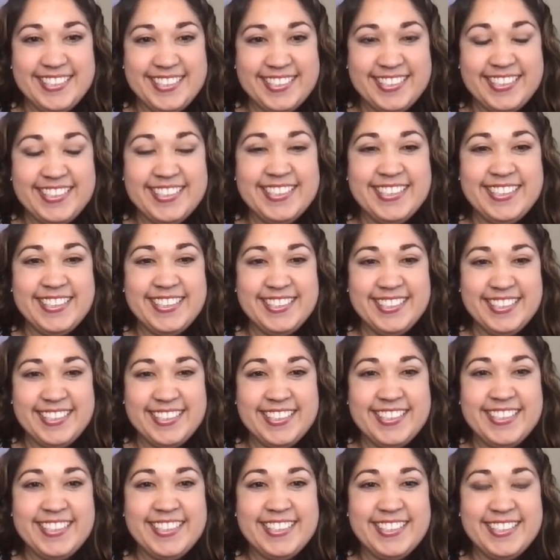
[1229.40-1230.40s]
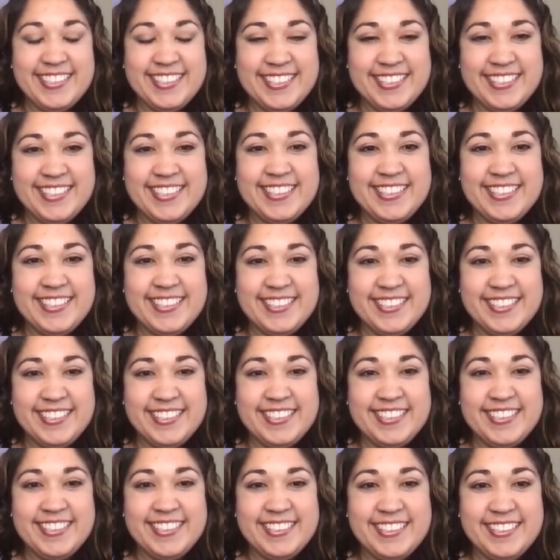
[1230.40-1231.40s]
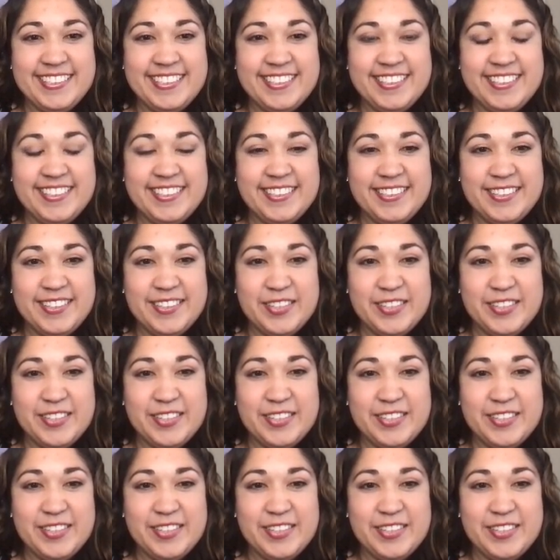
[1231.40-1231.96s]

(silent)